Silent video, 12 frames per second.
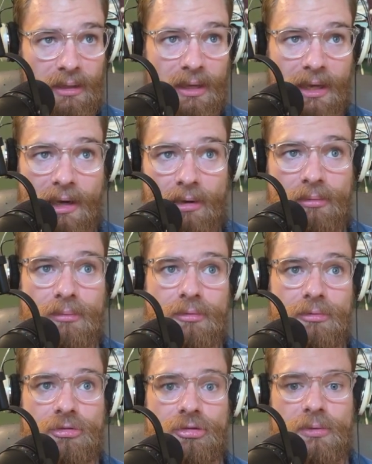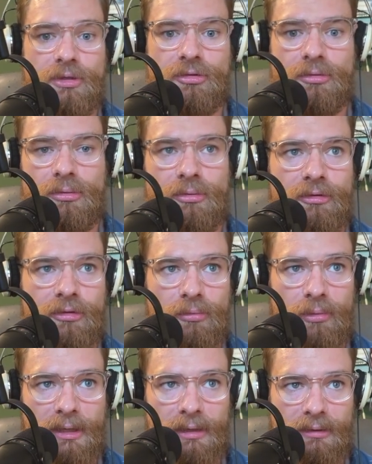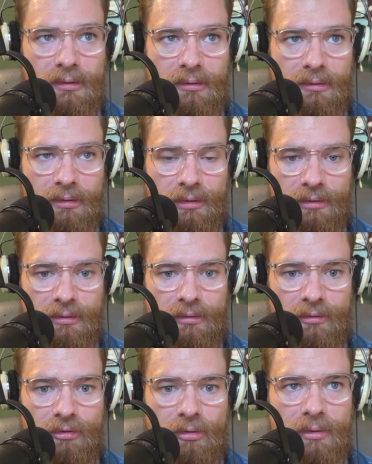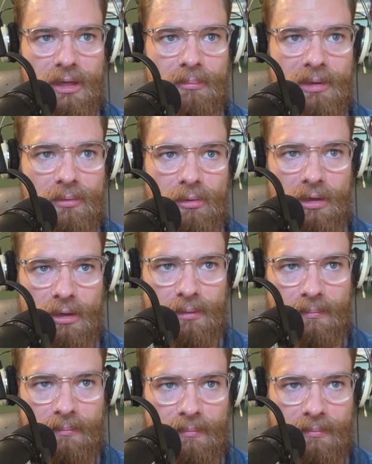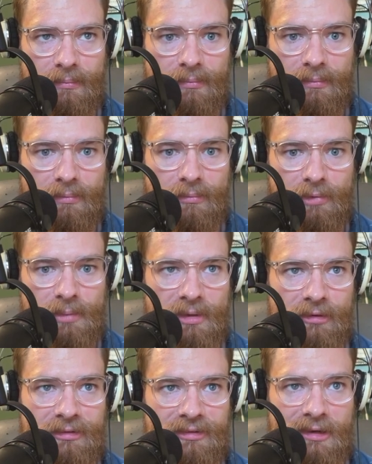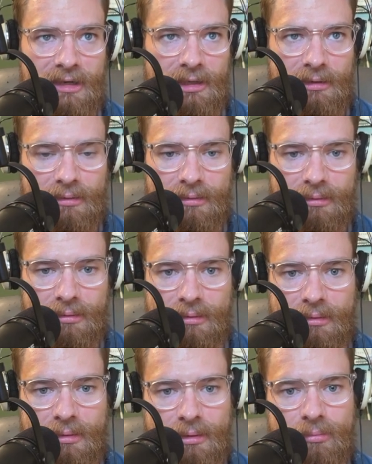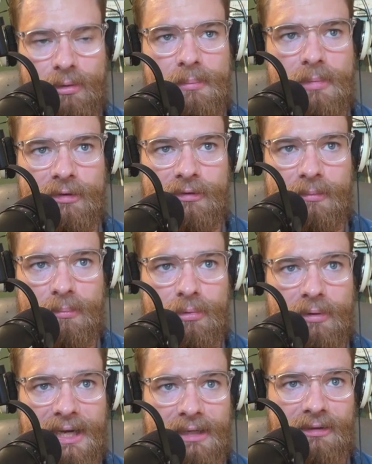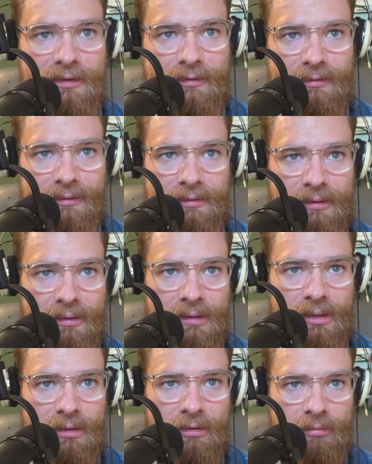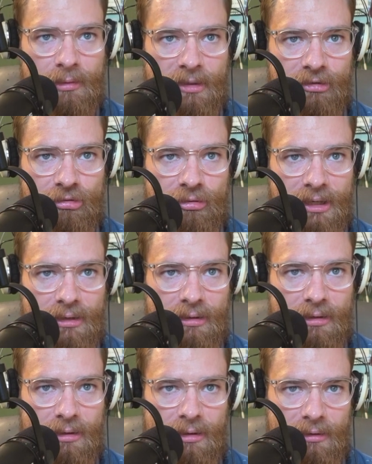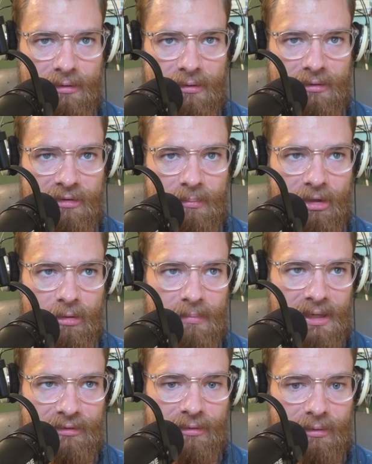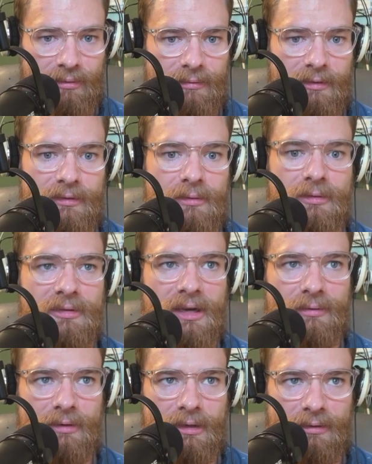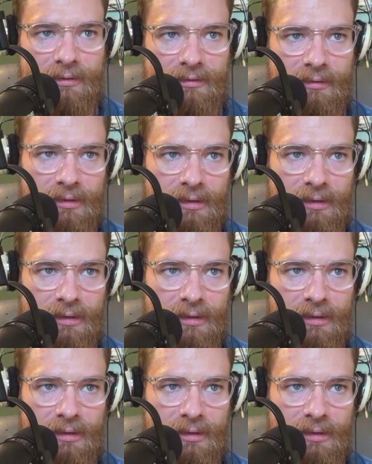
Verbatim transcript: How do we choose to win? Don't get me wrong. We must study, we must practice, we must train hard to build mental and physical toughness.